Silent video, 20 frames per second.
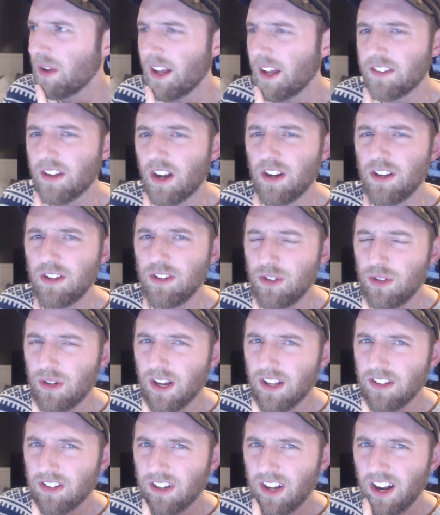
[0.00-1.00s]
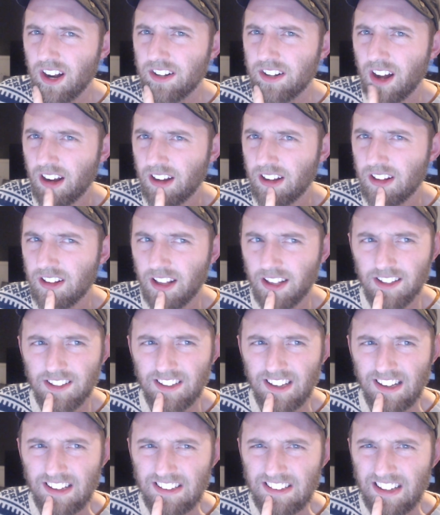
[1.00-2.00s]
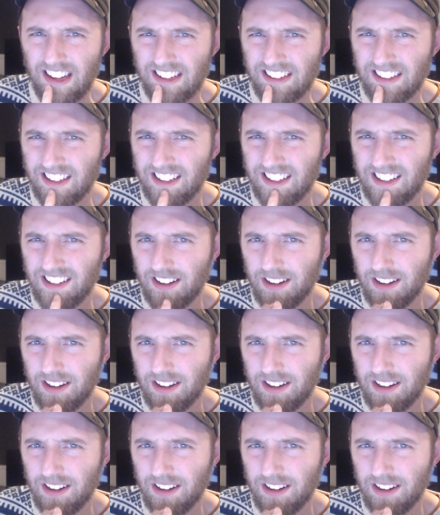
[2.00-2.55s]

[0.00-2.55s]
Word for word: I just realized you, you, guys are kind of talking like this guy's dead.